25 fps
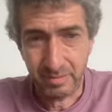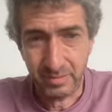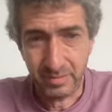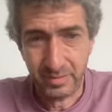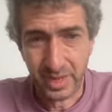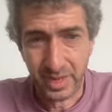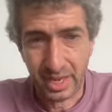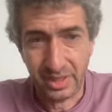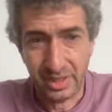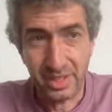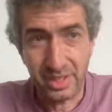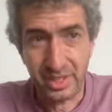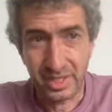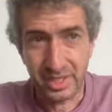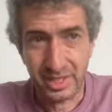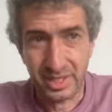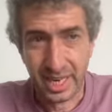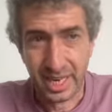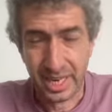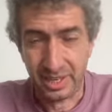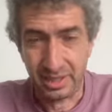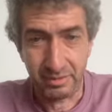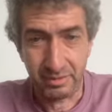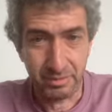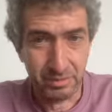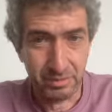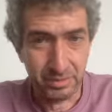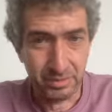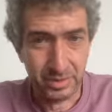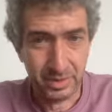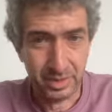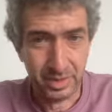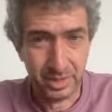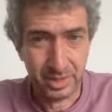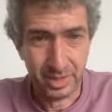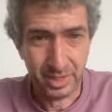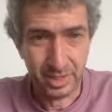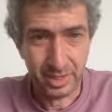I think this kind of
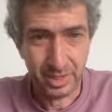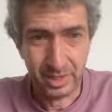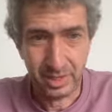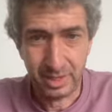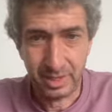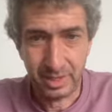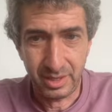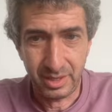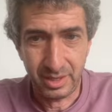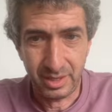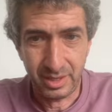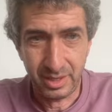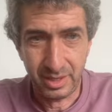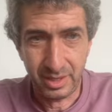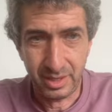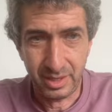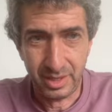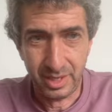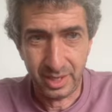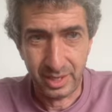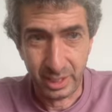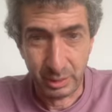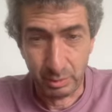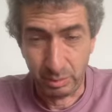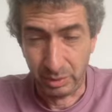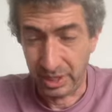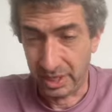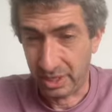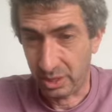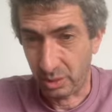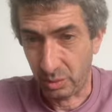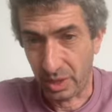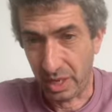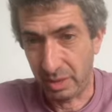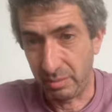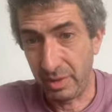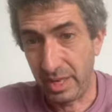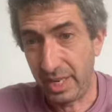explains what
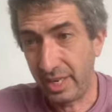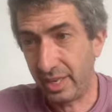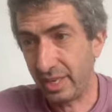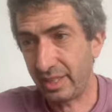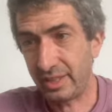I mean.